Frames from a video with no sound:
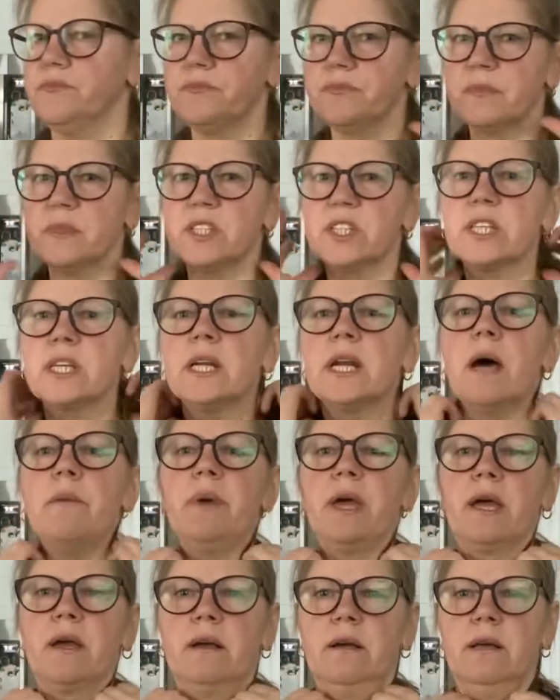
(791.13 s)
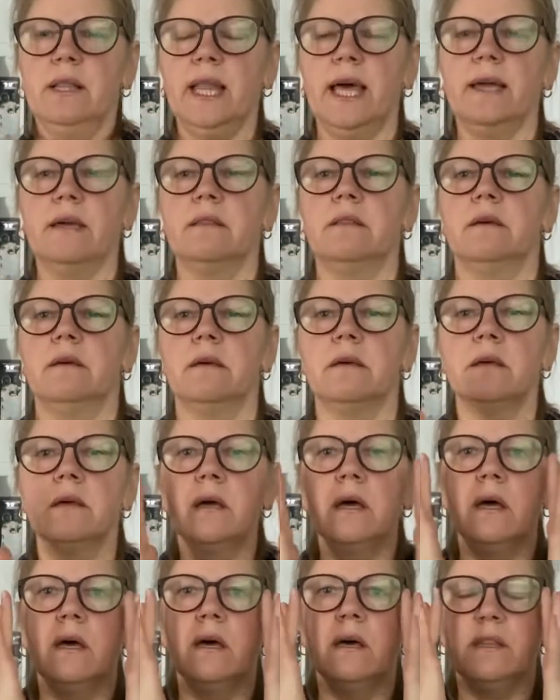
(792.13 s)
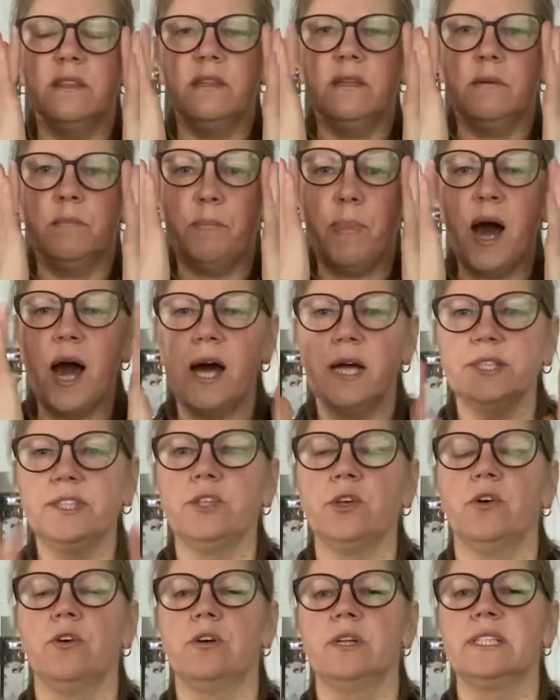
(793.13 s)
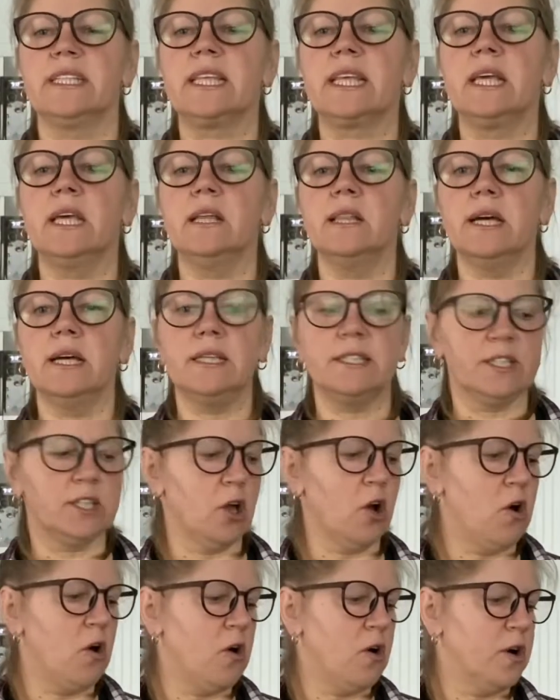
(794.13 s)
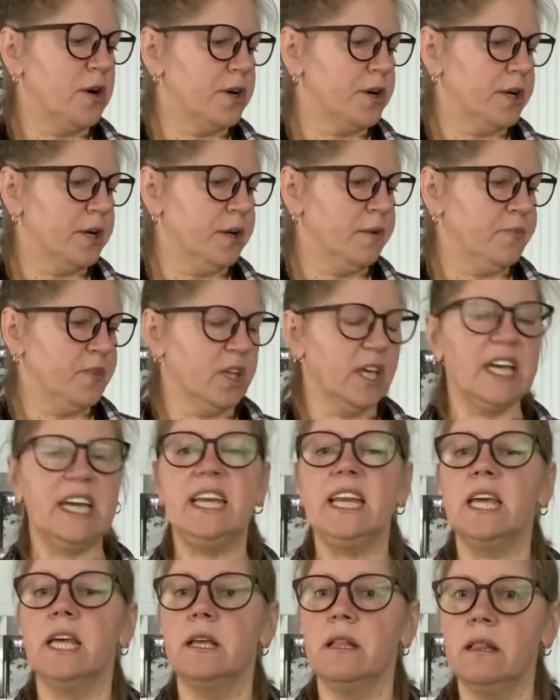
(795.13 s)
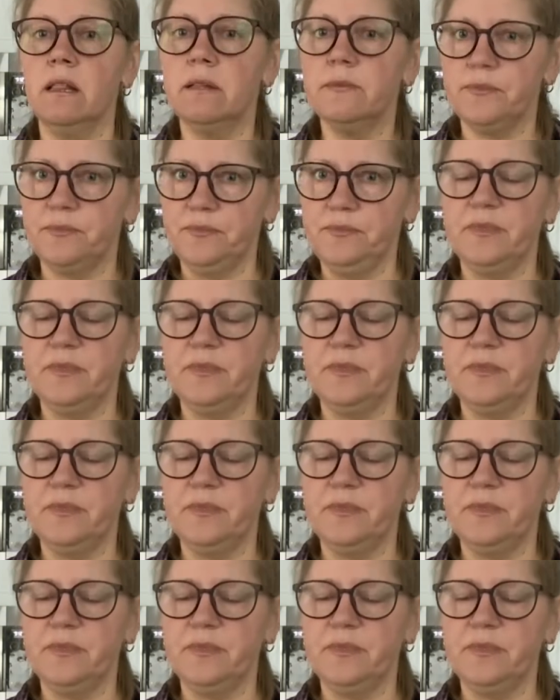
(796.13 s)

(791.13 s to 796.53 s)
scrubbing, like the pots or skillets or grill.